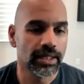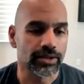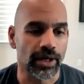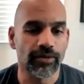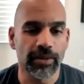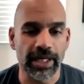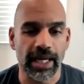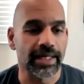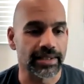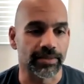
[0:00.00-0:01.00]
So everybody
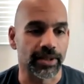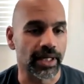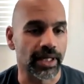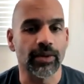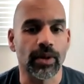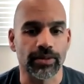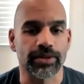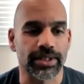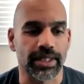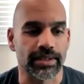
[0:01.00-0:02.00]
has something.
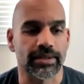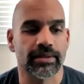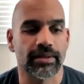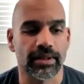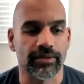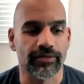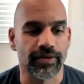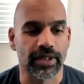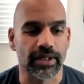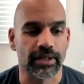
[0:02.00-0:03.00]
91% of,
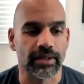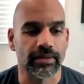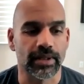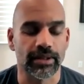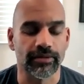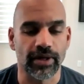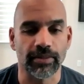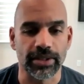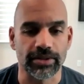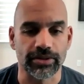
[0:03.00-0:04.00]
uh, of
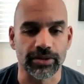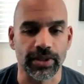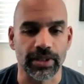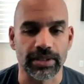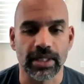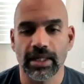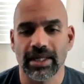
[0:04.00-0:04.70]
companies are doing this.